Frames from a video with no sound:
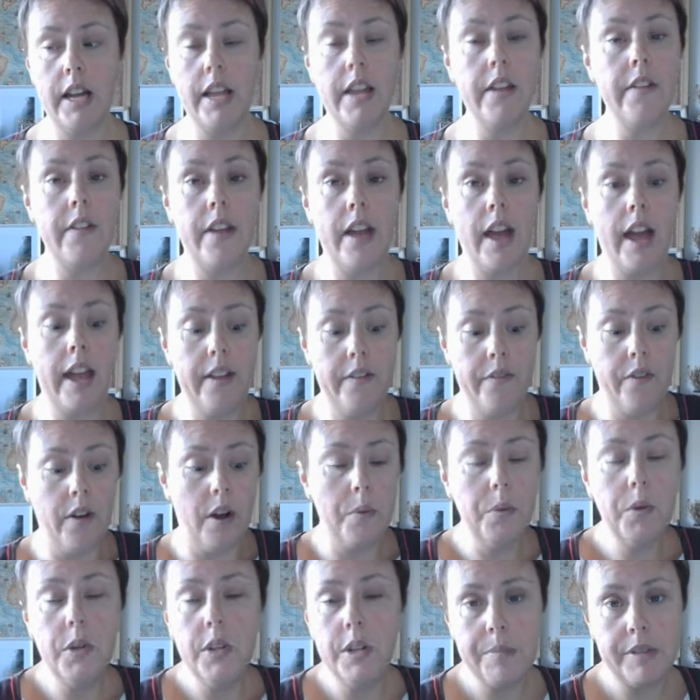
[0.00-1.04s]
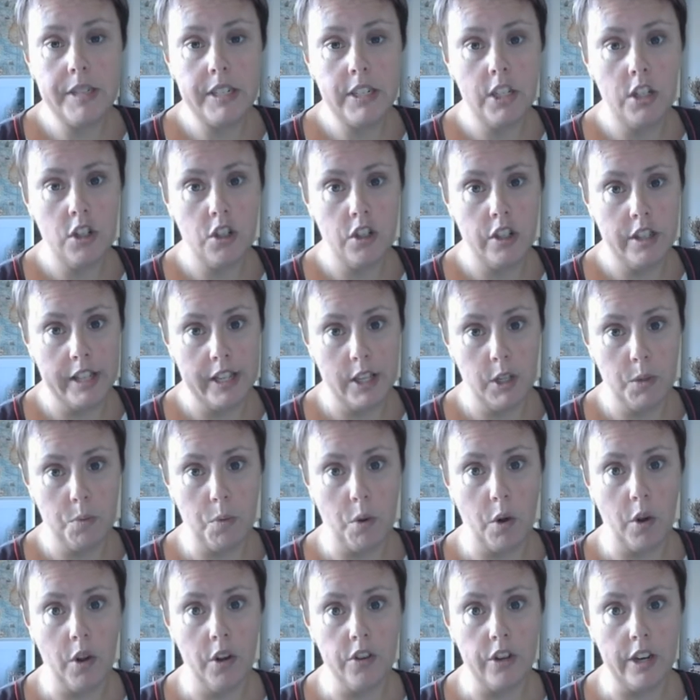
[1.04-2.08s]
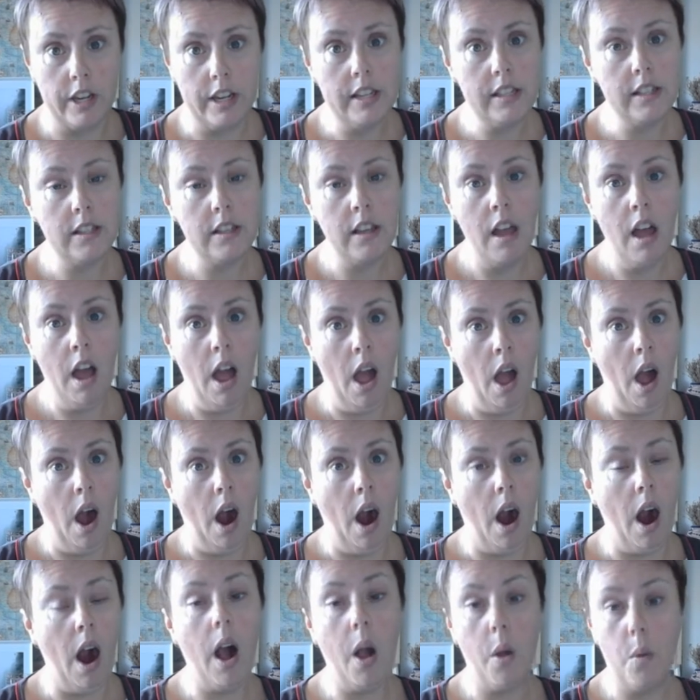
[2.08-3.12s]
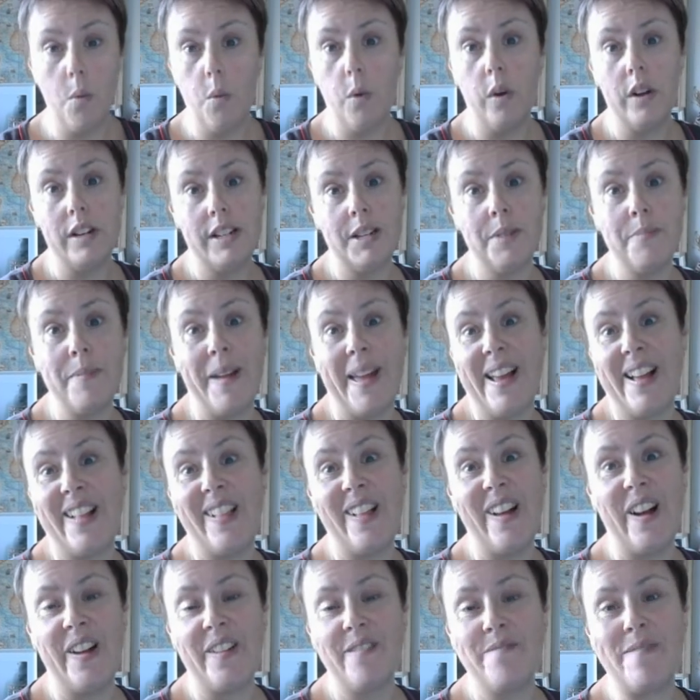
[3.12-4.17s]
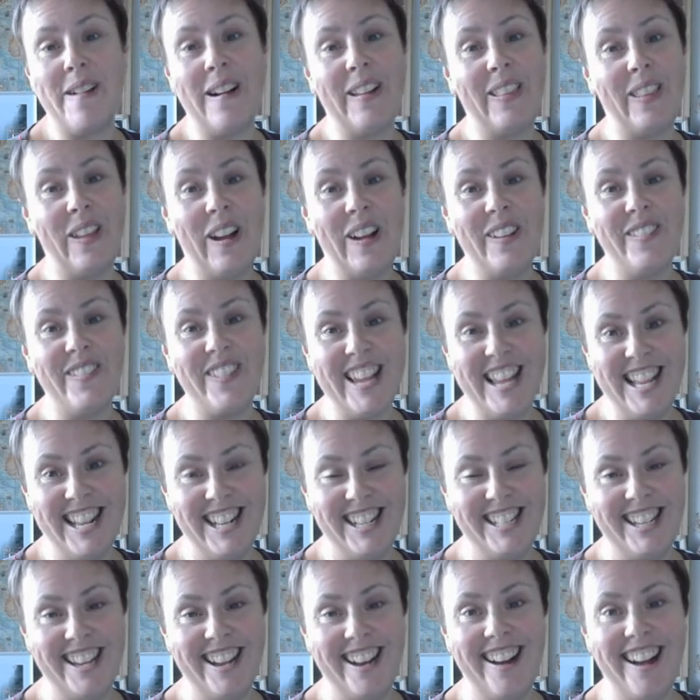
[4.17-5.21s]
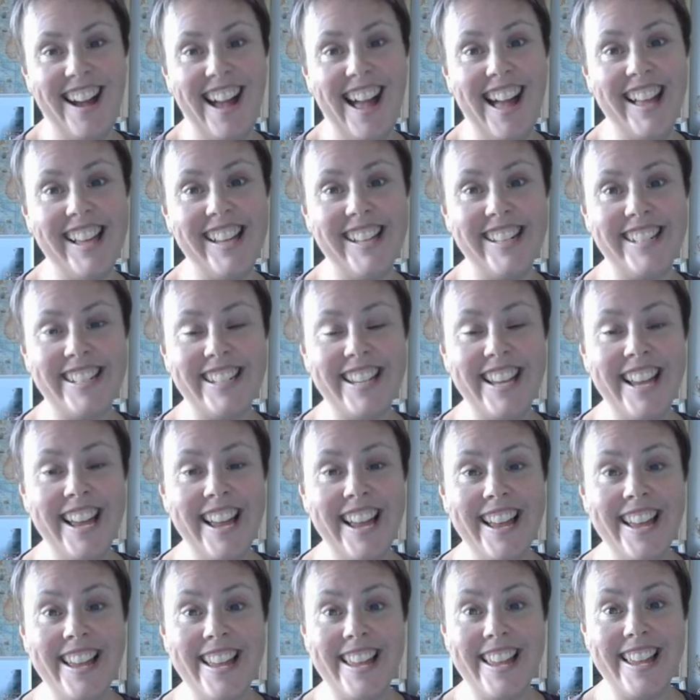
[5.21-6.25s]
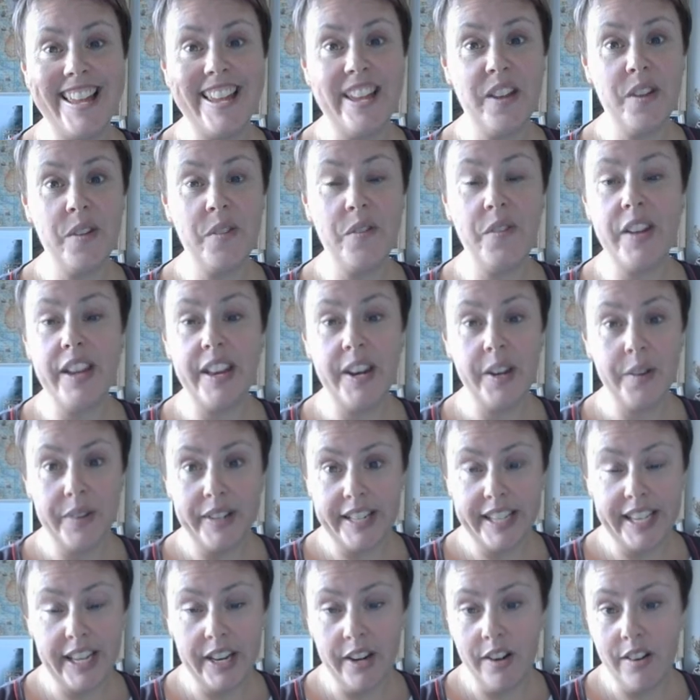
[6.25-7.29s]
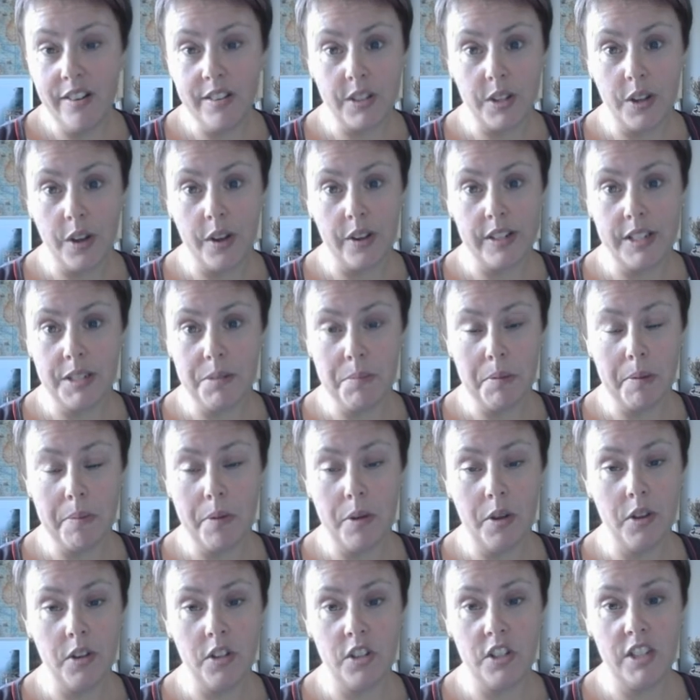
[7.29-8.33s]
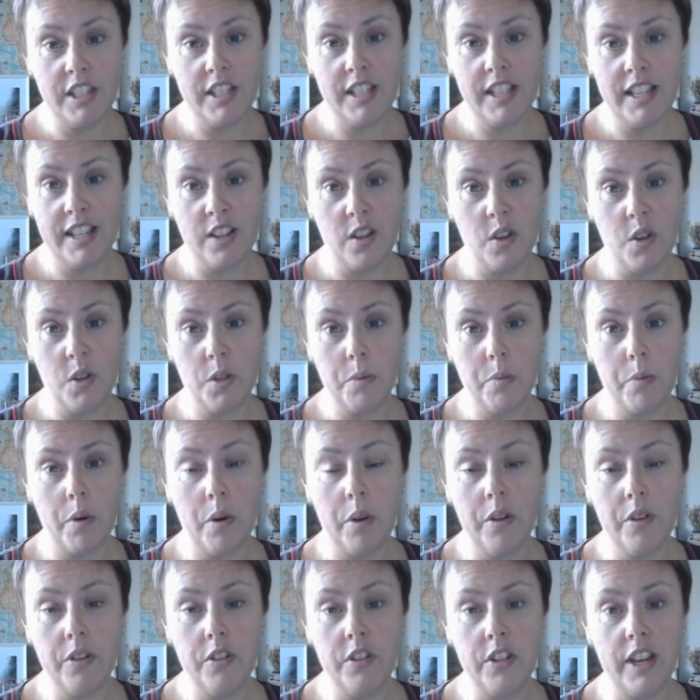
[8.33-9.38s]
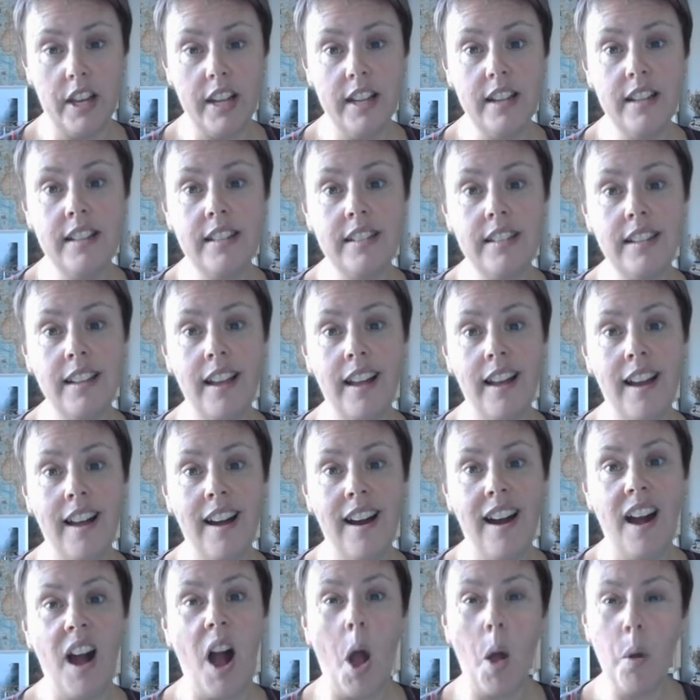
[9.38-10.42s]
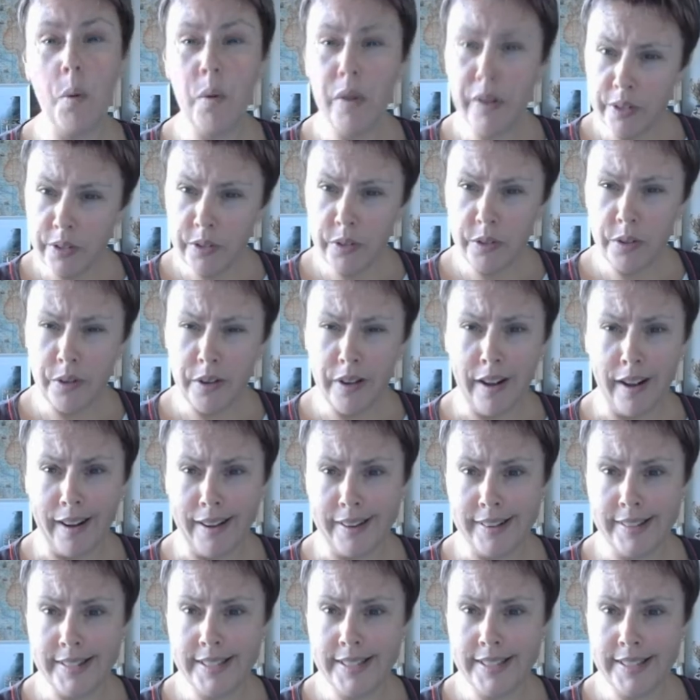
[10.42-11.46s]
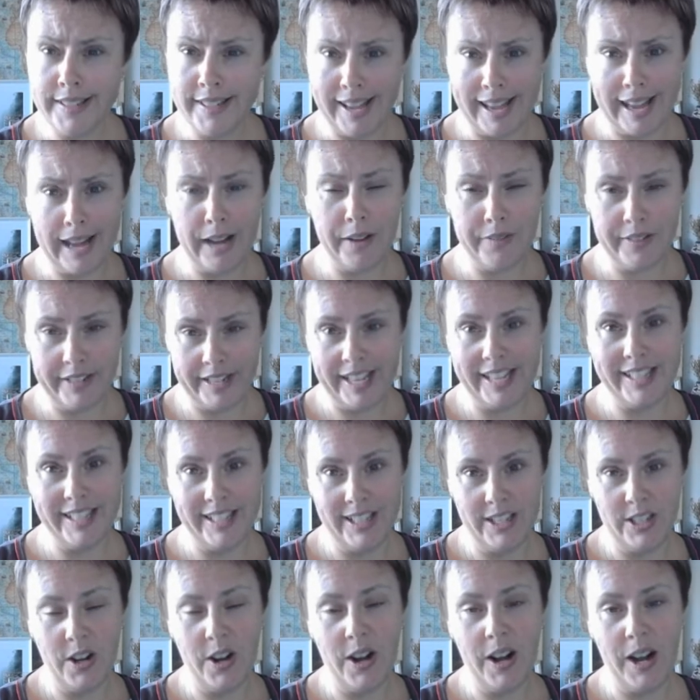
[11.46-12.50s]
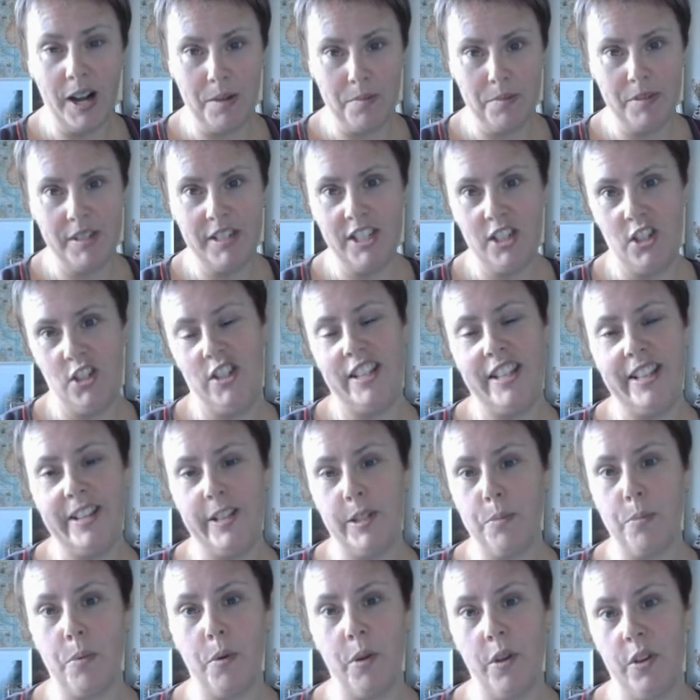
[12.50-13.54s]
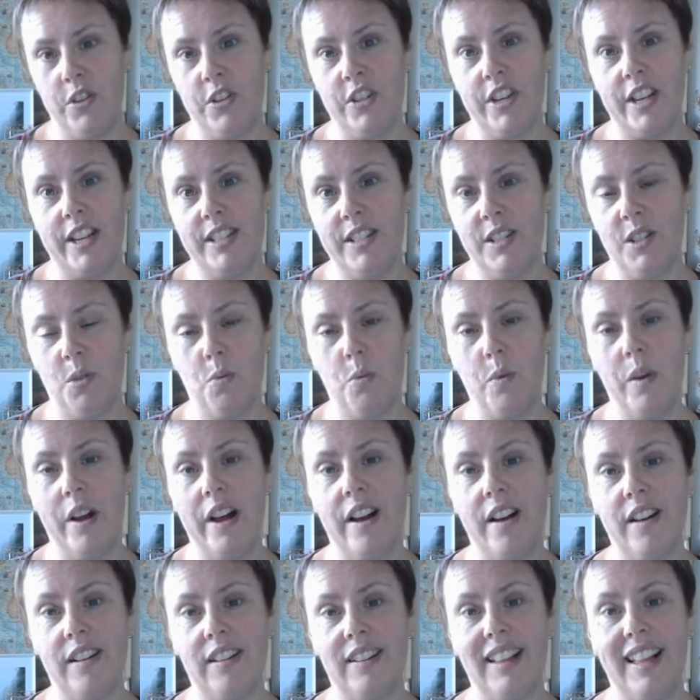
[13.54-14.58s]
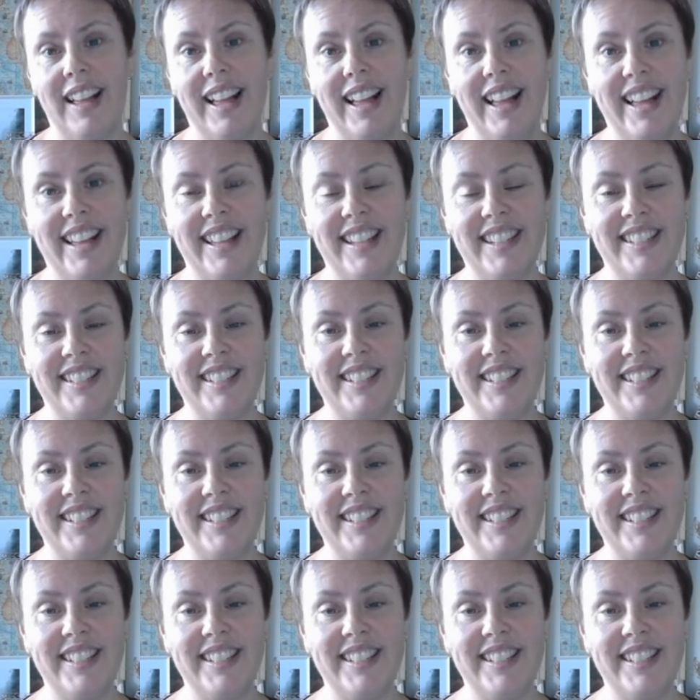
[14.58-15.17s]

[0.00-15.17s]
uh, it if I'm going to be stitching these projects, I want to make my life easier. And if anyone here is going to be purchasing those projects, I want you guys to have an easy time stitching these projects as well. And